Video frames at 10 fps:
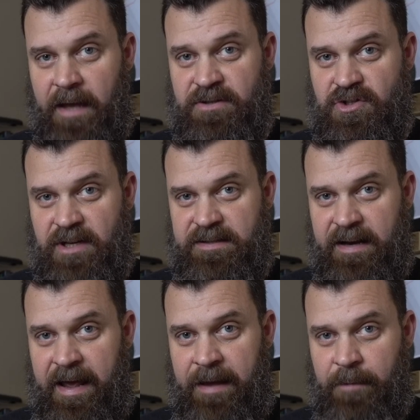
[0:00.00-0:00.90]
It's just
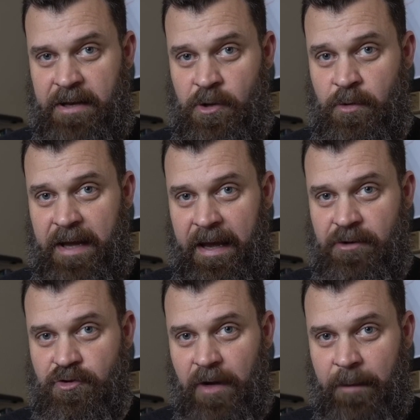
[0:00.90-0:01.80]
a name, and you
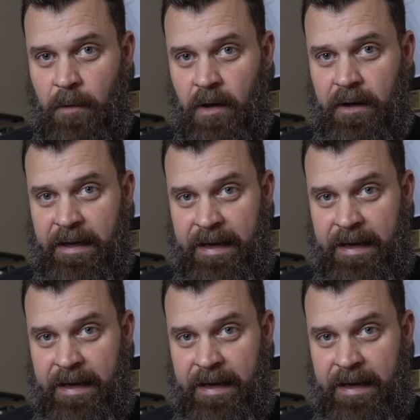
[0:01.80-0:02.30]
can't trademark a